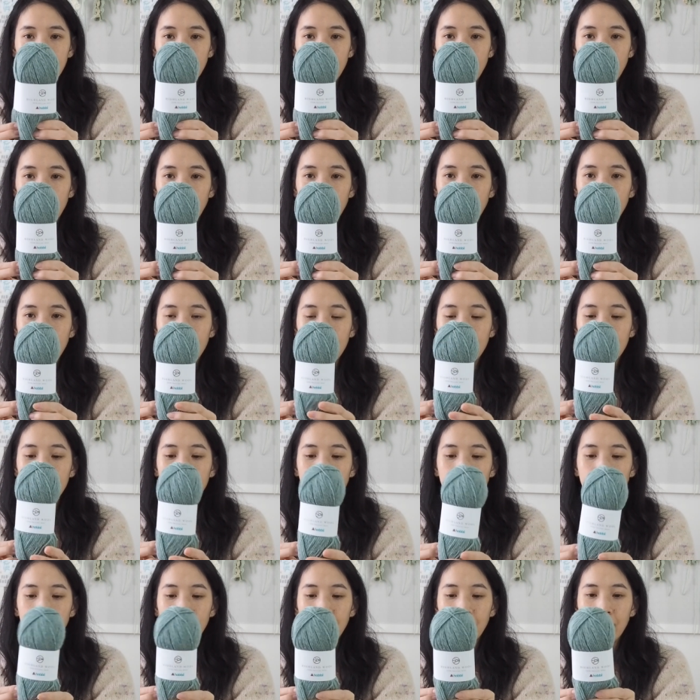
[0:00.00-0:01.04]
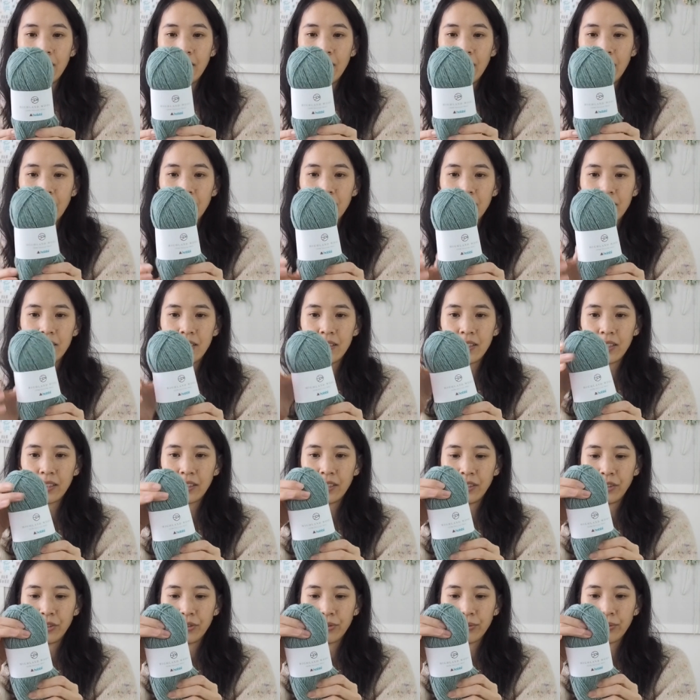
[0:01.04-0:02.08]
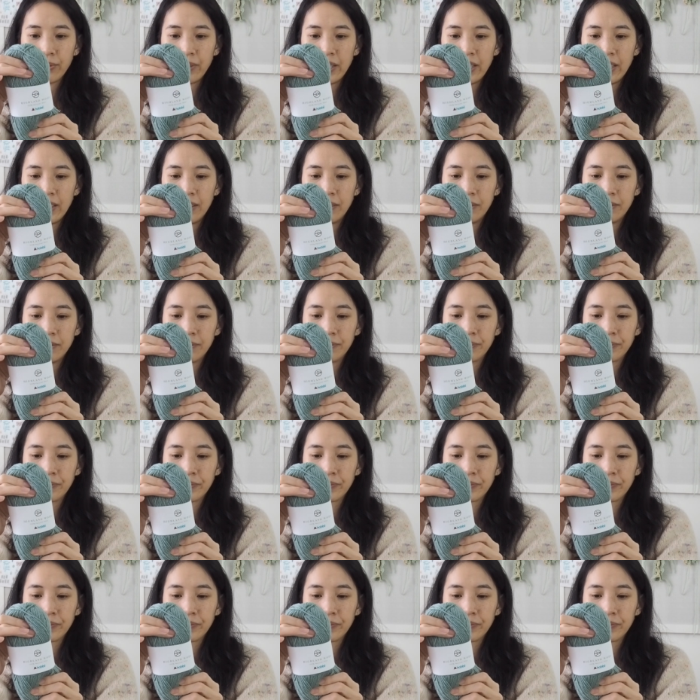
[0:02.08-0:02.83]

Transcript: color. And this is like the green, I'm